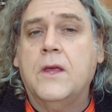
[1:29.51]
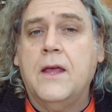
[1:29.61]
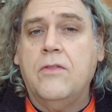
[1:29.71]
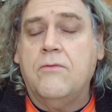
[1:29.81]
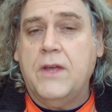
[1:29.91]

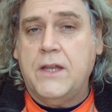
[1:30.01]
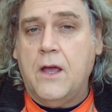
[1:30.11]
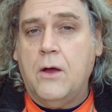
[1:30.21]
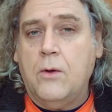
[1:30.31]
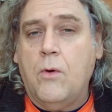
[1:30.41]
in the
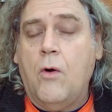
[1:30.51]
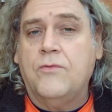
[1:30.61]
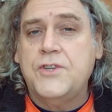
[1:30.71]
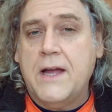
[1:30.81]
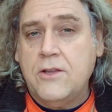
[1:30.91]
video
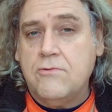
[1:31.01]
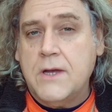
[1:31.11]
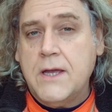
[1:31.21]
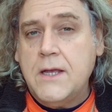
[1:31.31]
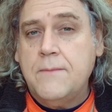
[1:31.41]
of
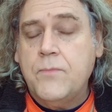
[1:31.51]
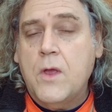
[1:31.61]
January,